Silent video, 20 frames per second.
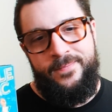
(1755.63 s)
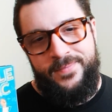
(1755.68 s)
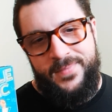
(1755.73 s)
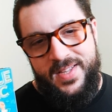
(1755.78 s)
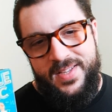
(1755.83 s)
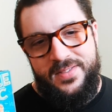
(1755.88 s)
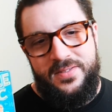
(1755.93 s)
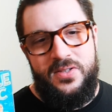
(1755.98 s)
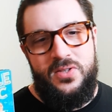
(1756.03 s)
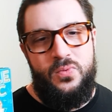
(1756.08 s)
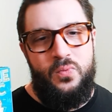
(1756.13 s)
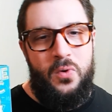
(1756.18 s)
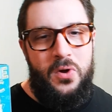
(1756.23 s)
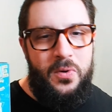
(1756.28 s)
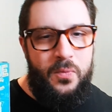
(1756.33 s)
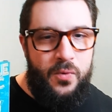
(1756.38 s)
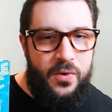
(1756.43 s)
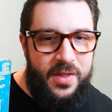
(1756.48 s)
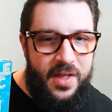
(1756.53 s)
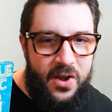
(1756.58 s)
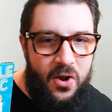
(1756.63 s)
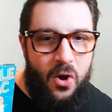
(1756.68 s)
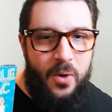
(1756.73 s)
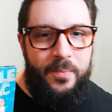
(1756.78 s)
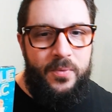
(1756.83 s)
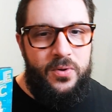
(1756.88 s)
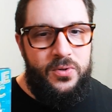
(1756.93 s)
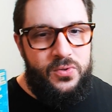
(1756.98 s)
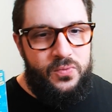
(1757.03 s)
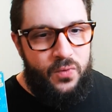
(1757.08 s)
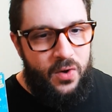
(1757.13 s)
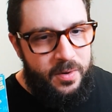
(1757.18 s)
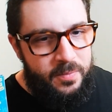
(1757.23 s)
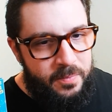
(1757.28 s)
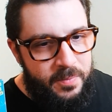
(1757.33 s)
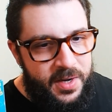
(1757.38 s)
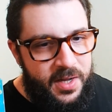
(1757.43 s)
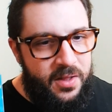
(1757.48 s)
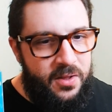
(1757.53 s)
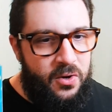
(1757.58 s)
This is one where they almost rubbed
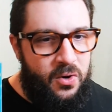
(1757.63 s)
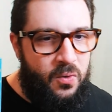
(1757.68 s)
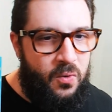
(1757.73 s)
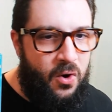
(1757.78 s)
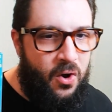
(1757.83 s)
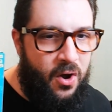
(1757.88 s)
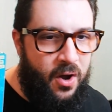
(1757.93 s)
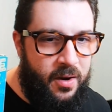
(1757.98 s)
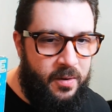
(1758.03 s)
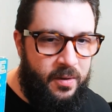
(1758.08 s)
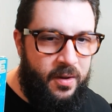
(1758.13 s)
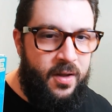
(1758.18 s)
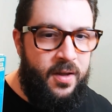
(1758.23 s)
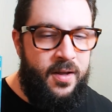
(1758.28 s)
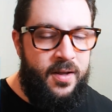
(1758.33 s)
me a little wrong.